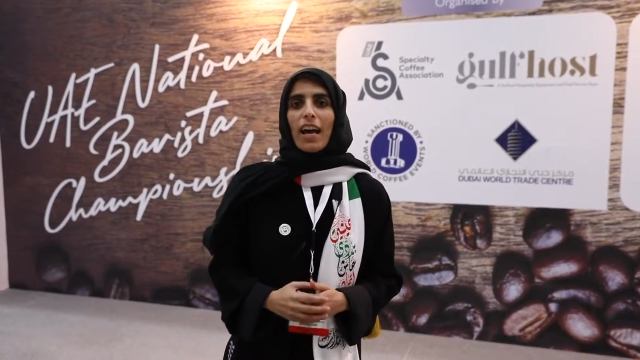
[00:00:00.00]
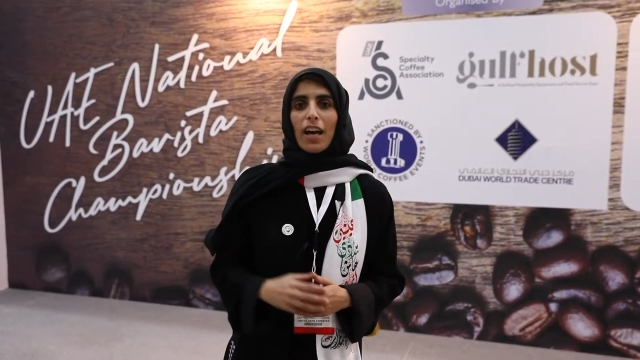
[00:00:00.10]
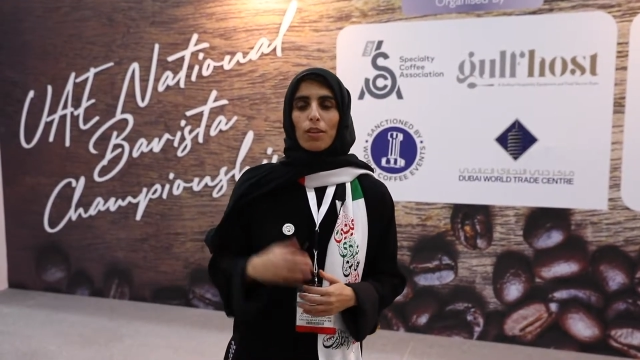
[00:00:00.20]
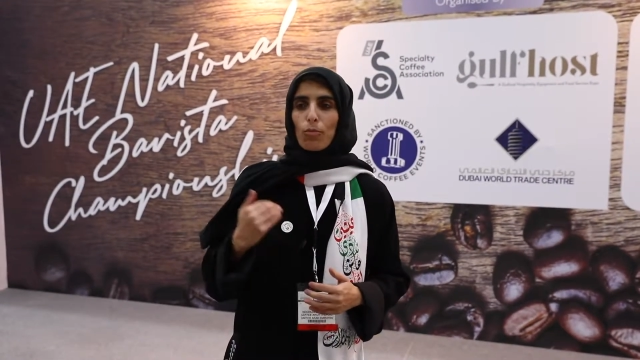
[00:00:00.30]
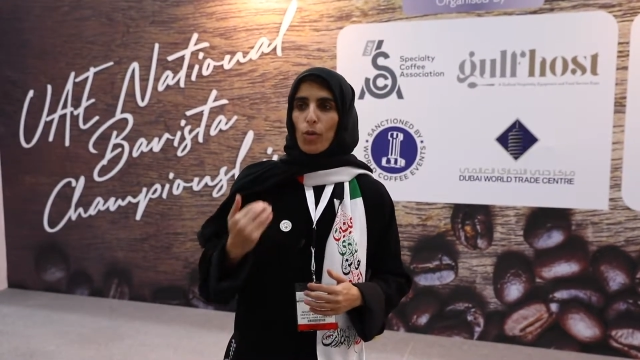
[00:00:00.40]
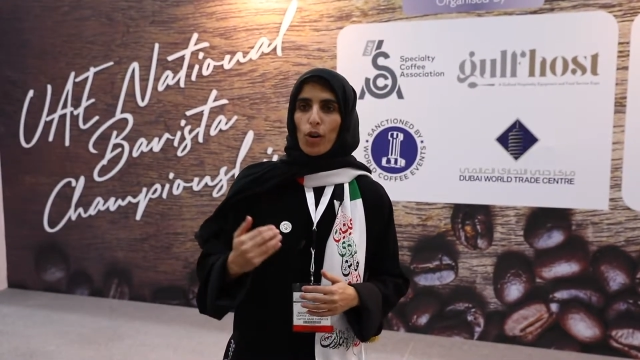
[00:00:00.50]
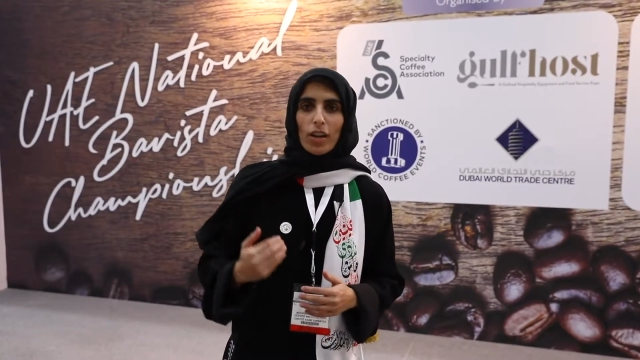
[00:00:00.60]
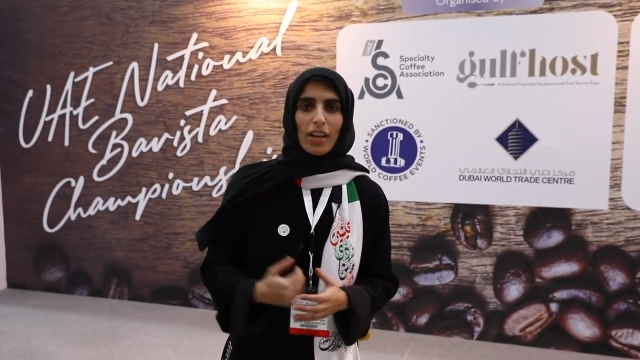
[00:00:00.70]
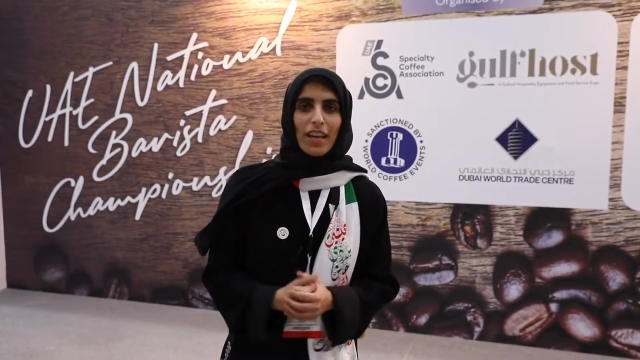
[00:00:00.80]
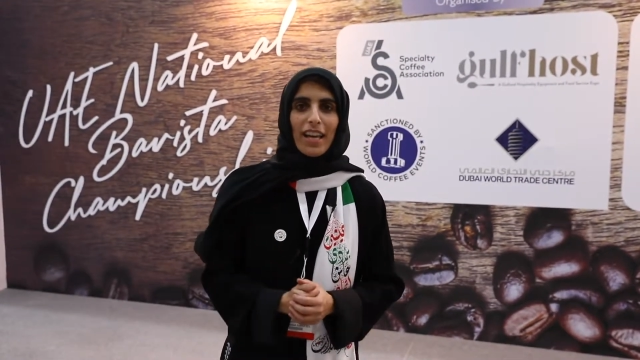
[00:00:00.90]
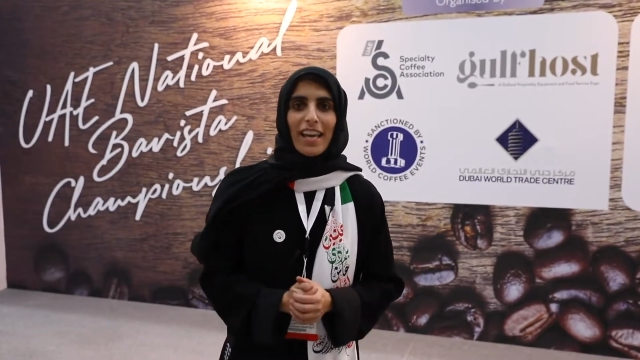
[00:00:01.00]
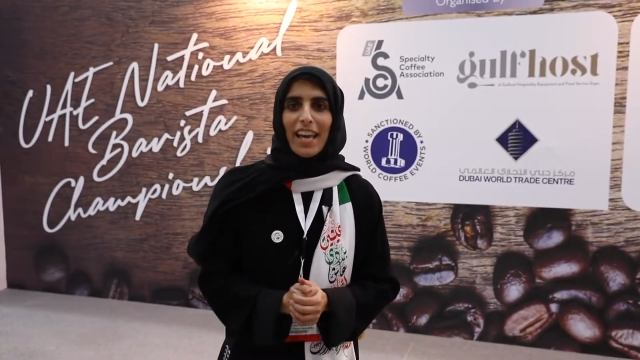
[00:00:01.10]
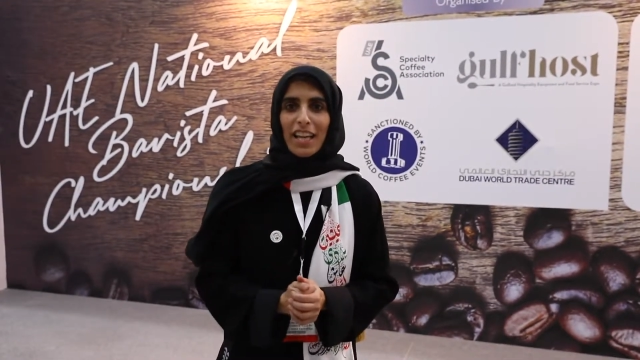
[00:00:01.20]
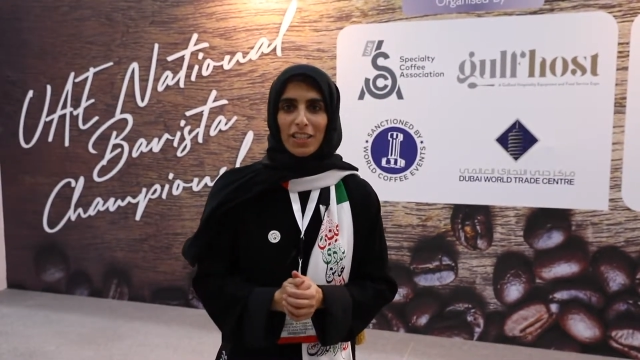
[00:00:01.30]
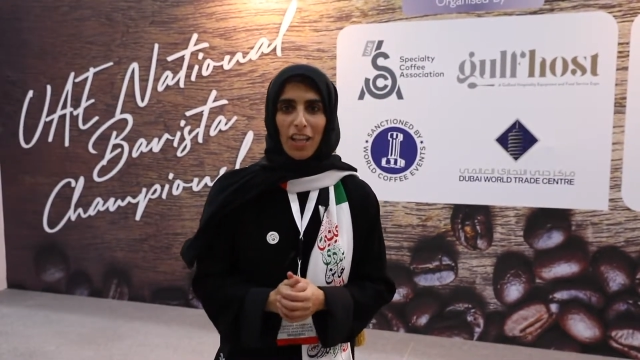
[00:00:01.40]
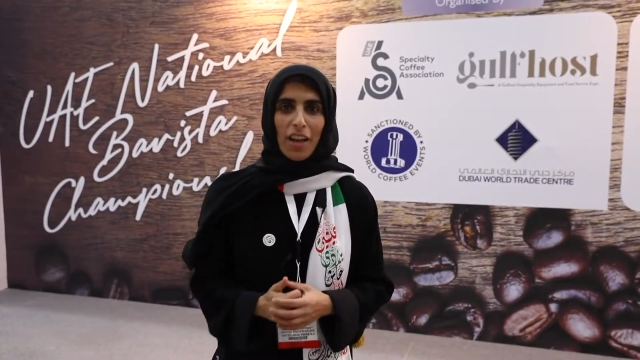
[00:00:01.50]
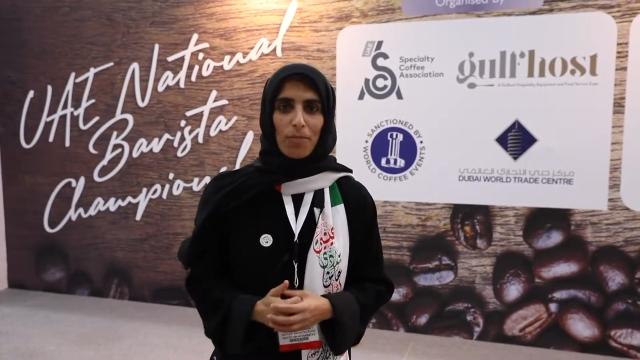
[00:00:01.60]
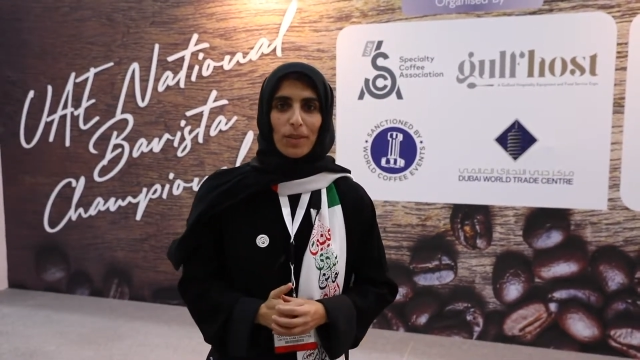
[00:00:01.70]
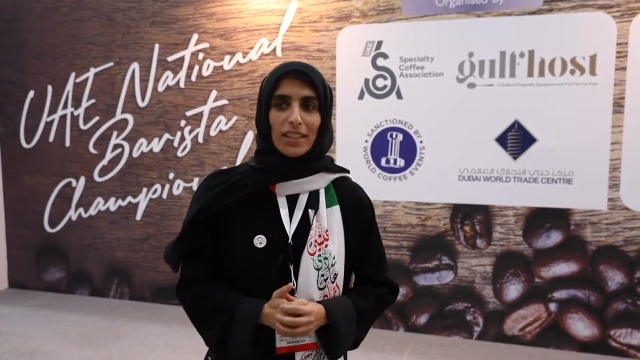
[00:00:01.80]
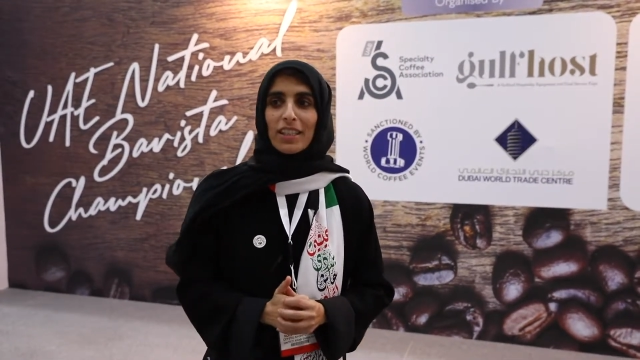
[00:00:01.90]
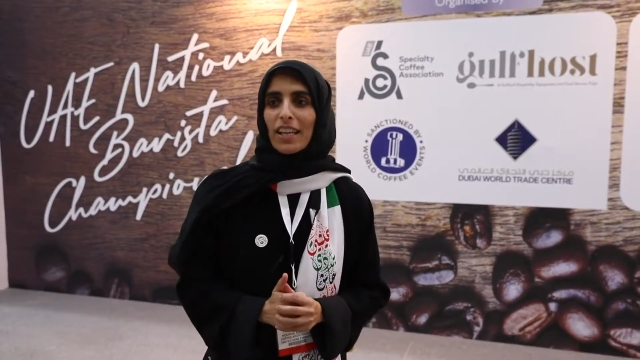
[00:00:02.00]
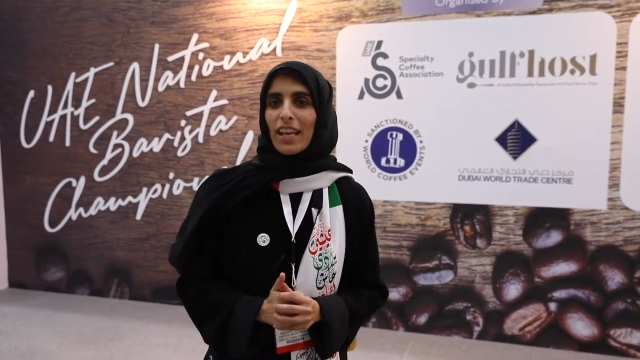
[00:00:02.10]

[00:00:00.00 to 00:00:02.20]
and more excitement.